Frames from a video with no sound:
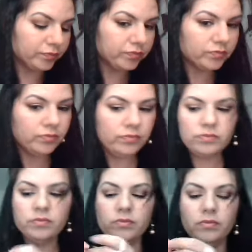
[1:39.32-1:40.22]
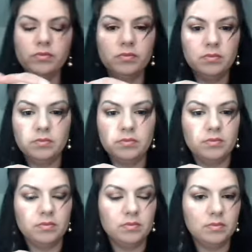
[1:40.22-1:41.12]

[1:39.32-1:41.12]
[no speech]